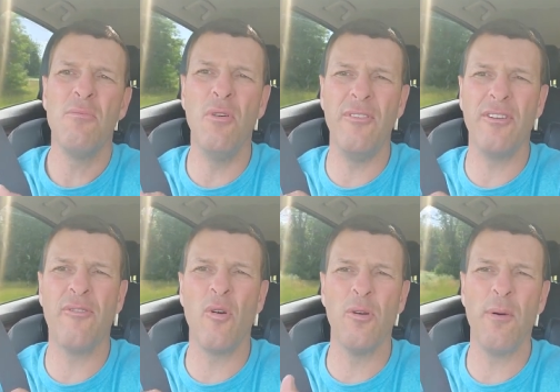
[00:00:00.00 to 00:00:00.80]
moving
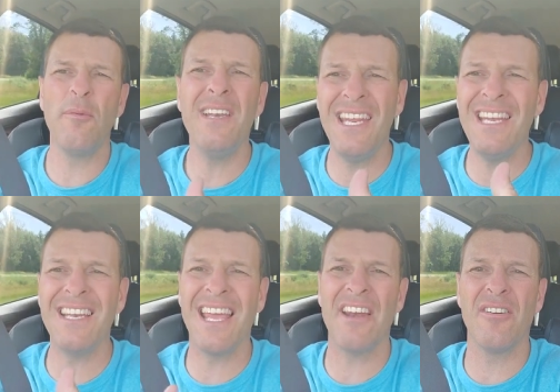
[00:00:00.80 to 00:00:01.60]
forward, but we need
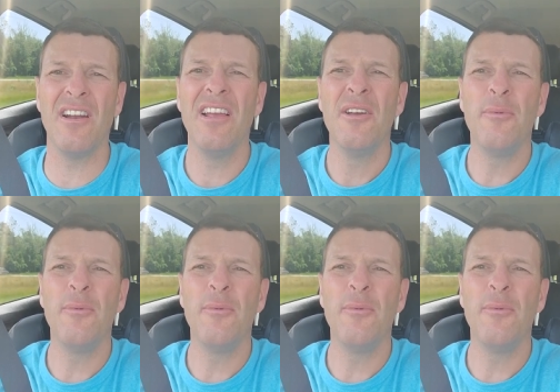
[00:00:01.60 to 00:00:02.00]
to get her.